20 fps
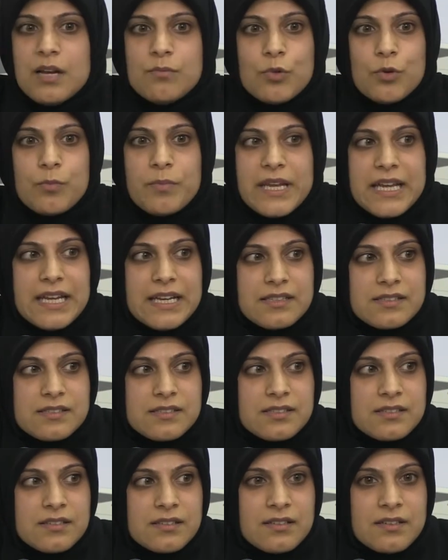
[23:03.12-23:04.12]

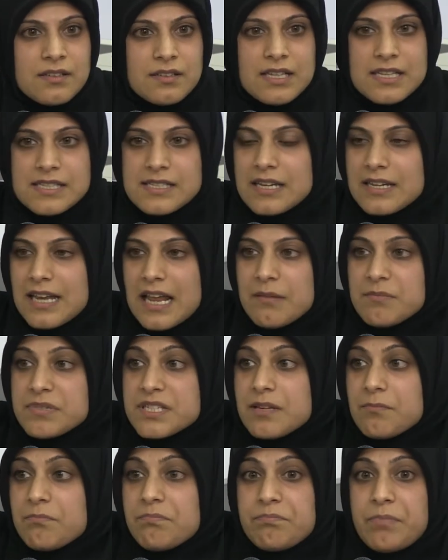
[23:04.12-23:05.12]
Al-Mumit. These are names
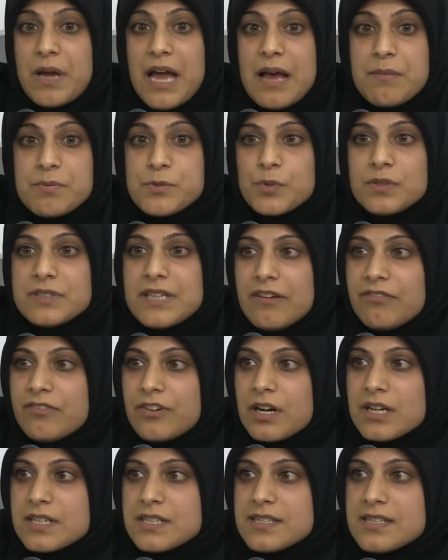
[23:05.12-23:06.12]
that perhaps we'll never
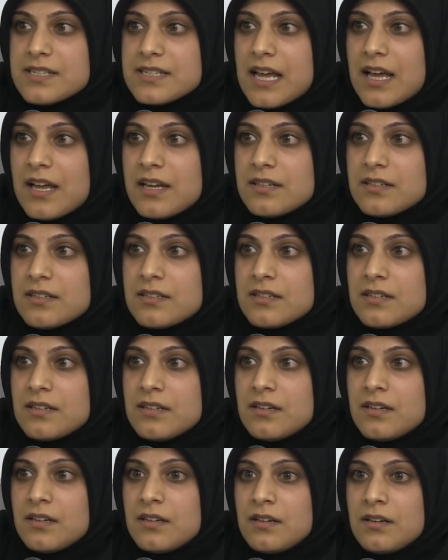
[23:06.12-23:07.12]
understand,
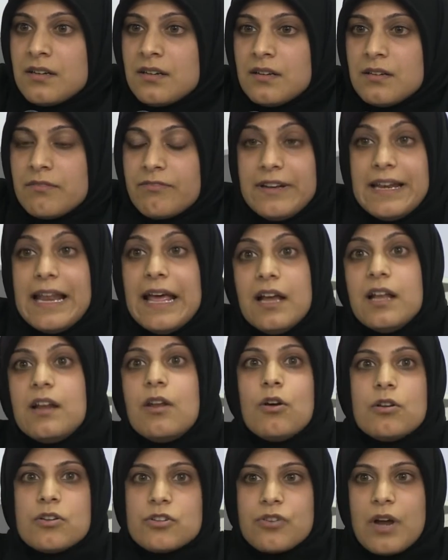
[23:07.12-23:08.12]
let
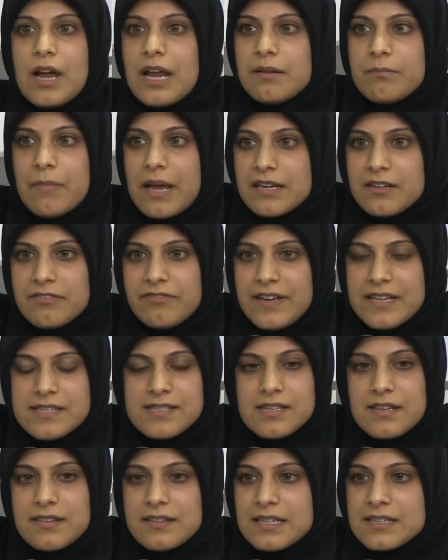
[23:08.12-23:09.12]
alone try and
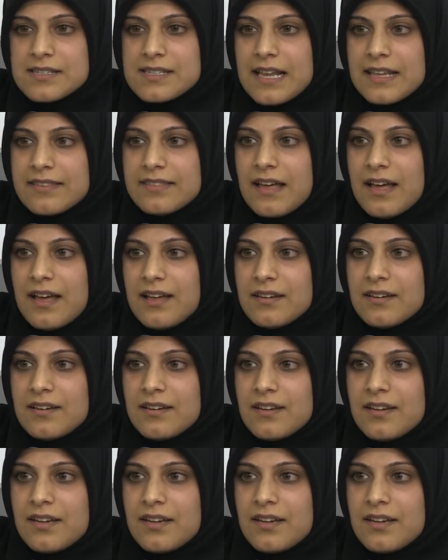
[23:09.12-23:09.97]
manifest and things like that.